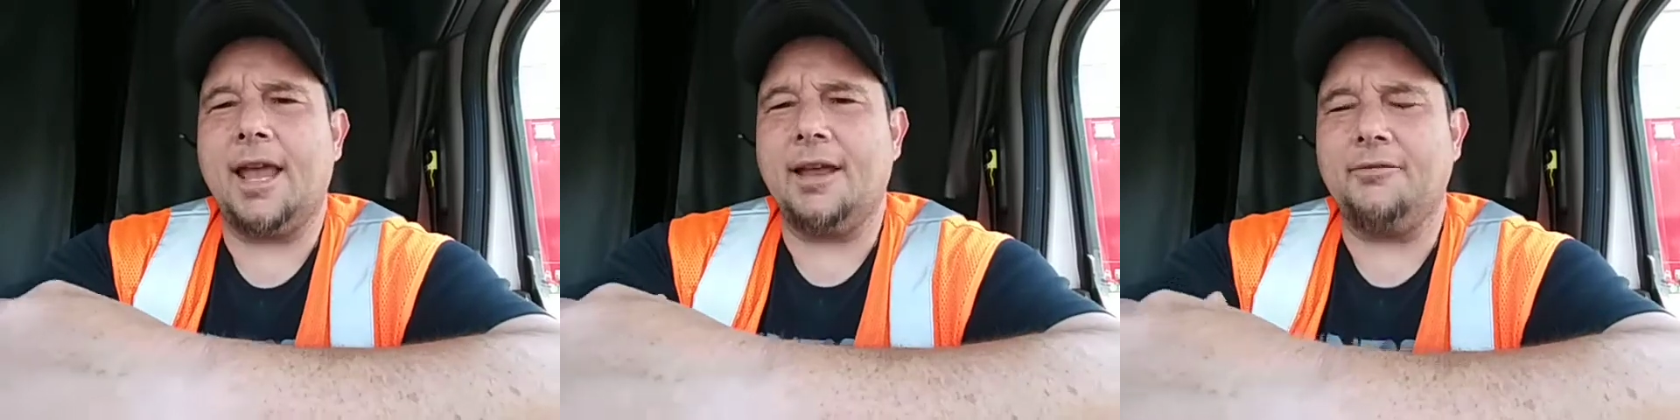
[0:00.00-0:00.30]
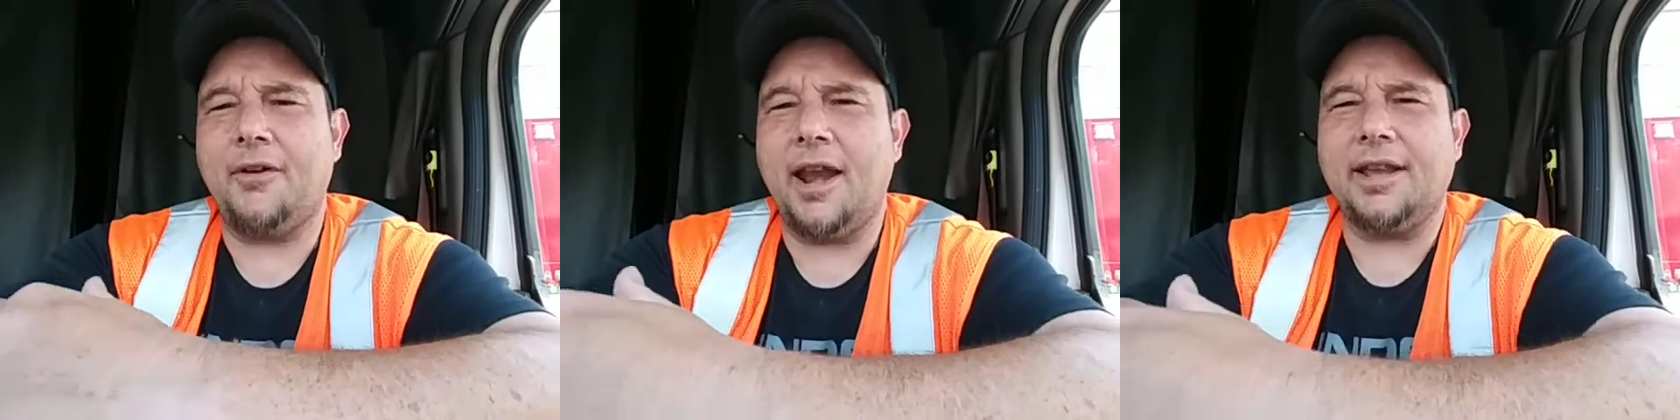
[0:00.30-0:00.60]
and
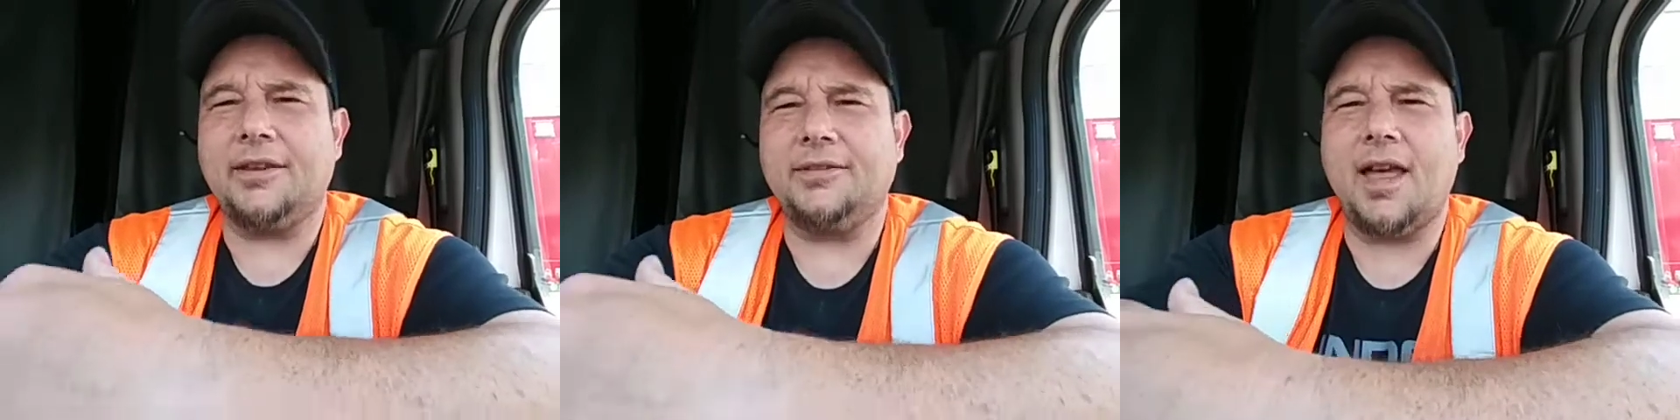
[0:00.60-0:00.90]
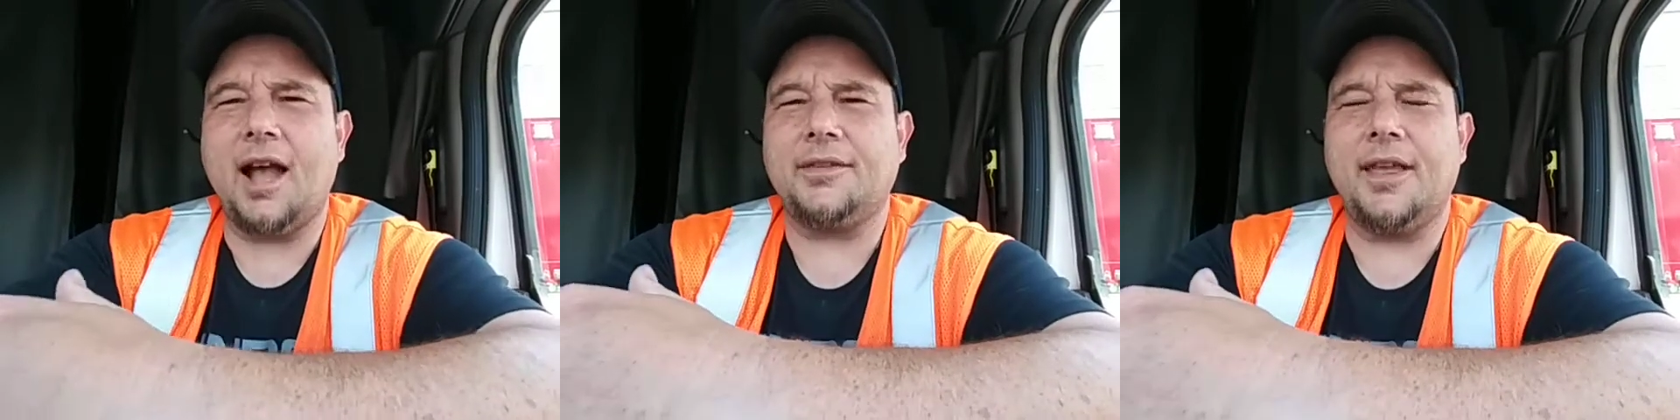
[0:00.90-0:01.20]
finding a
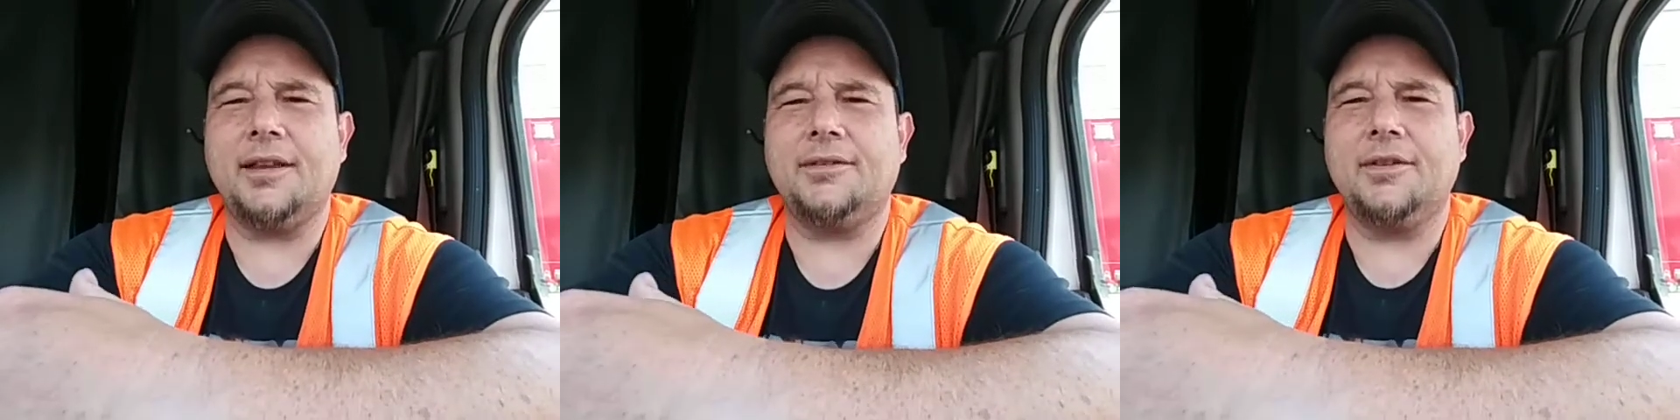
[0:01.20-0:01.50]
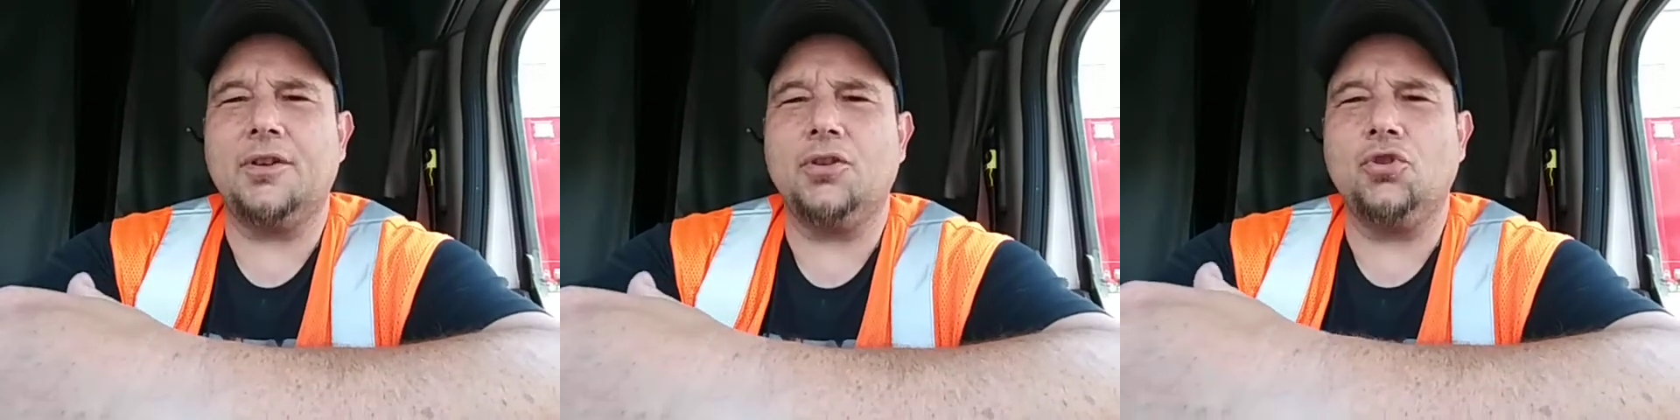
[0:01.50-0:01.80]
stock that
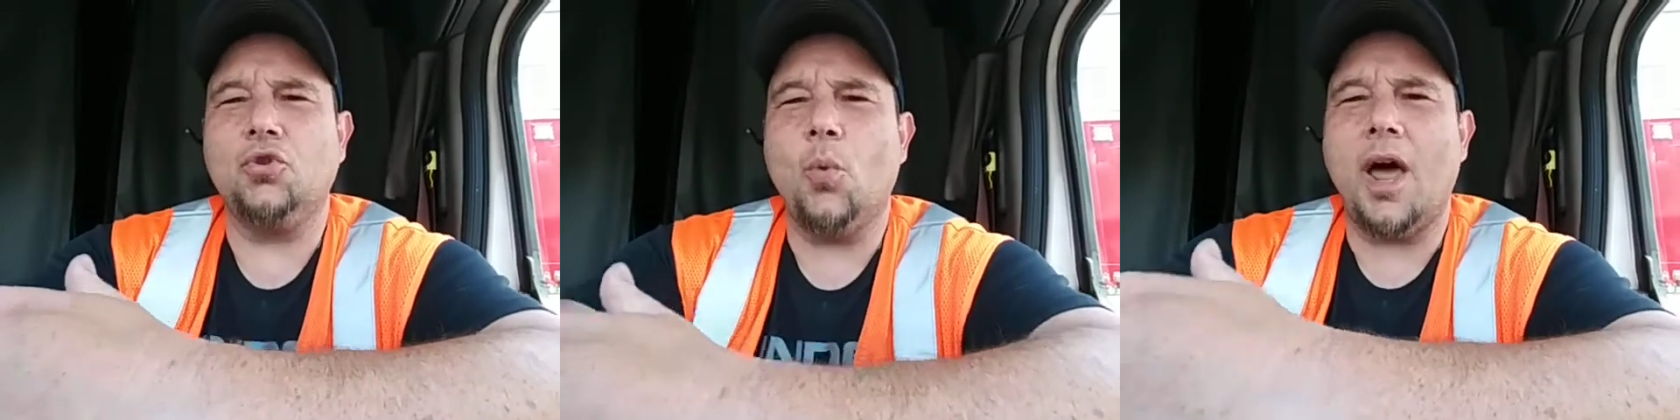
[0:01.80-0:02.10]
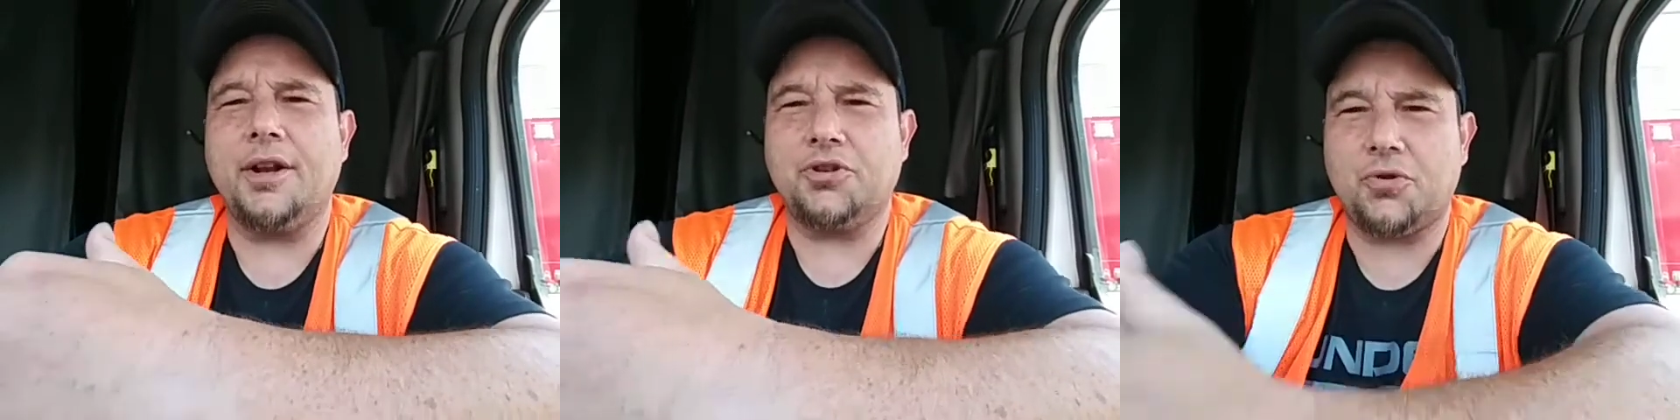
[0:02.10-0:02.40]
you
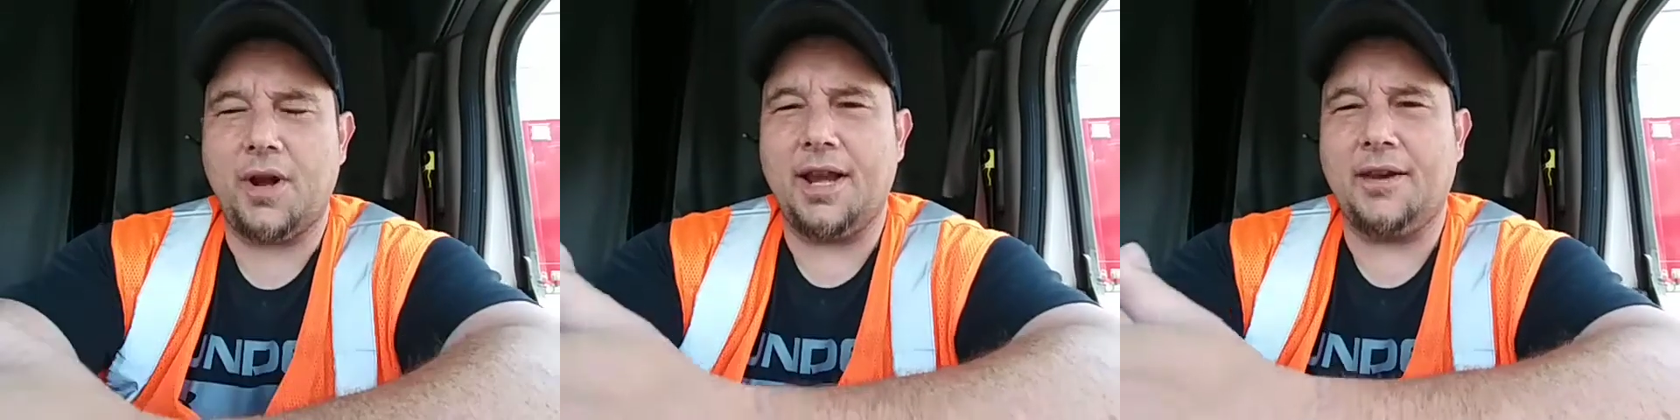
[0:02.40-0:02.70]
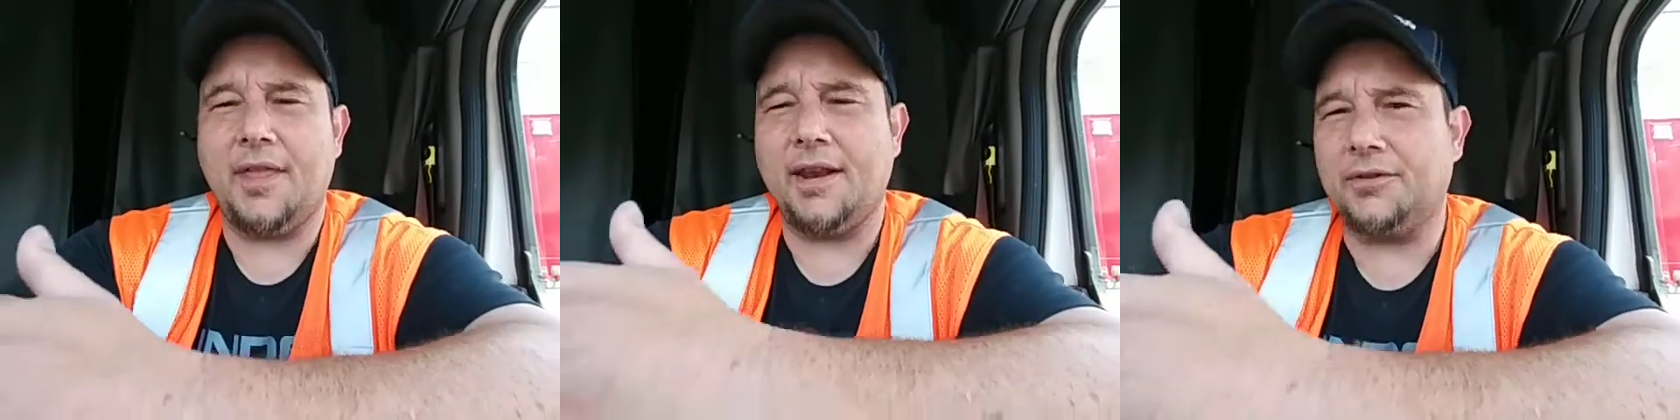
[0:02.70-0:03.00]
want to trade
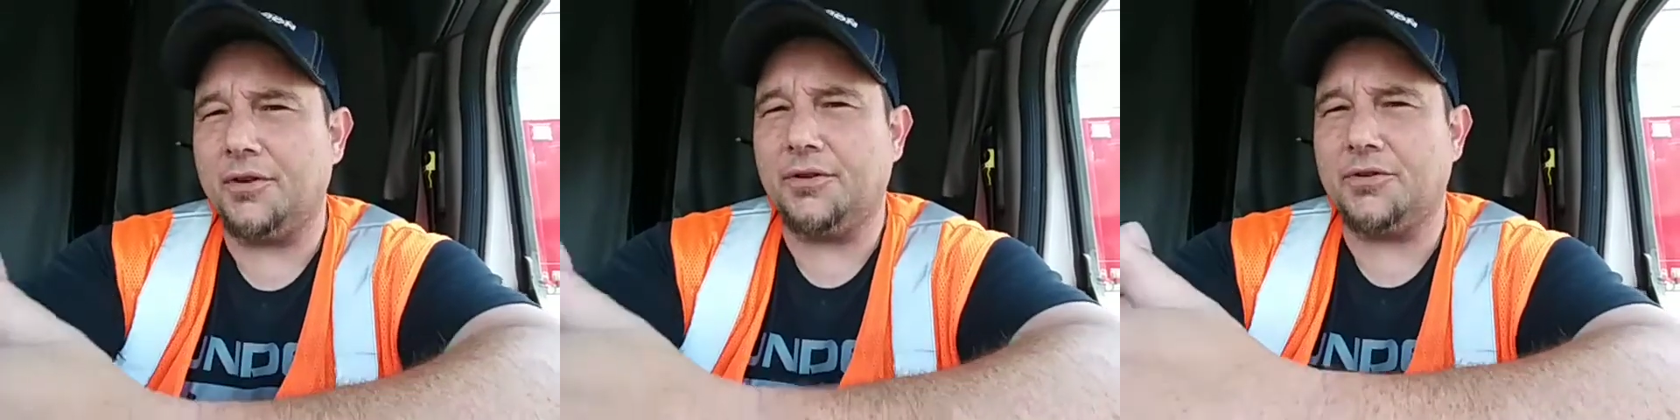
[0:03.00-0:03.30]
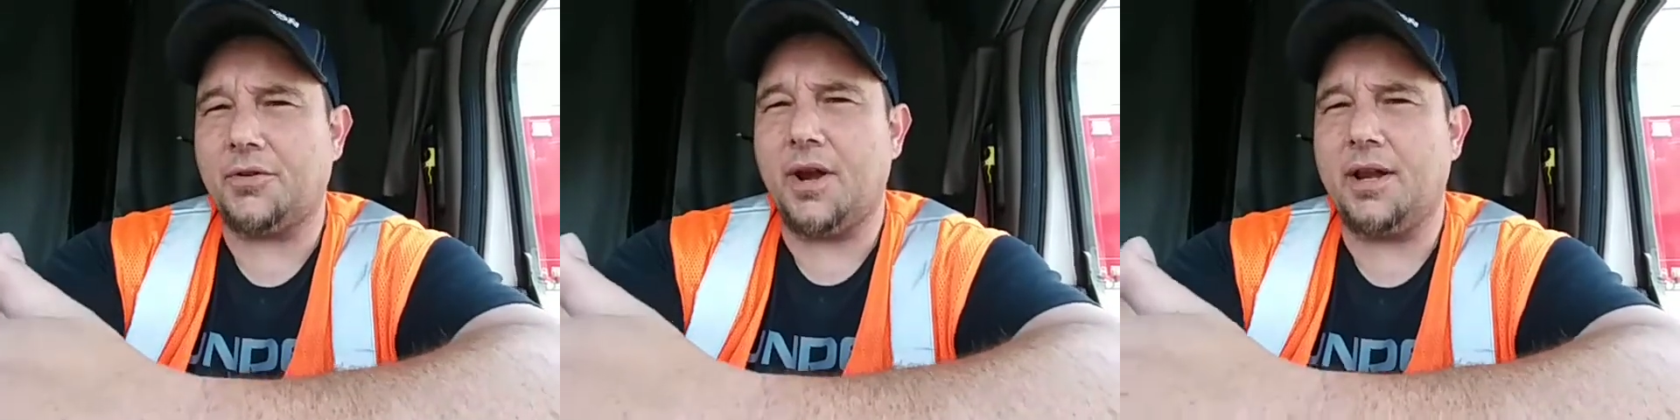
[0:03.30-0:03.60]
and that is good
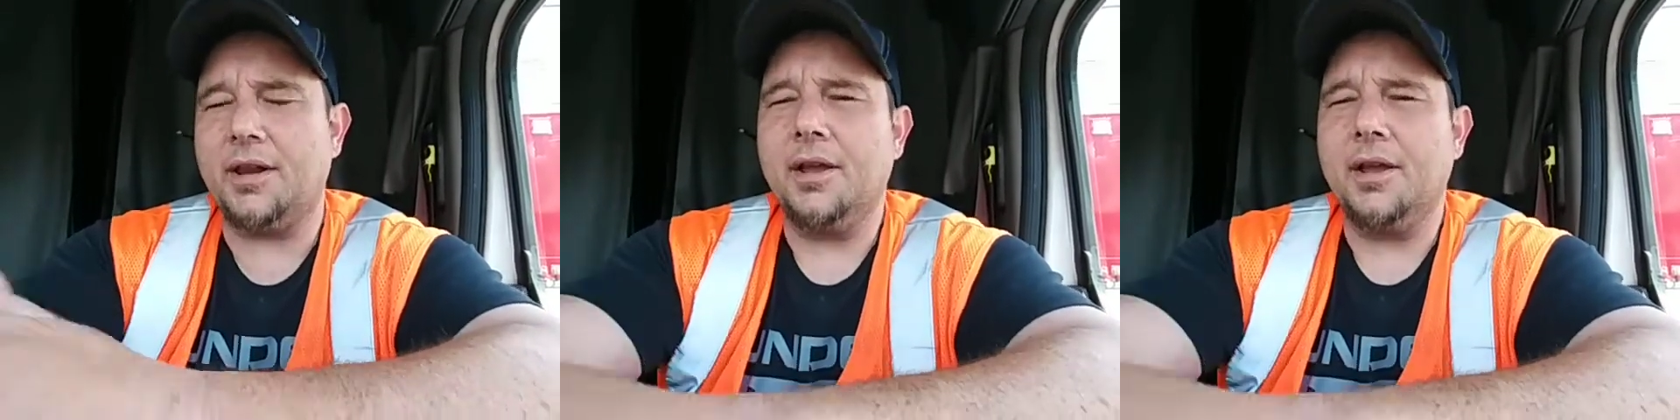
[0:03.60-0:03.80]
to trade,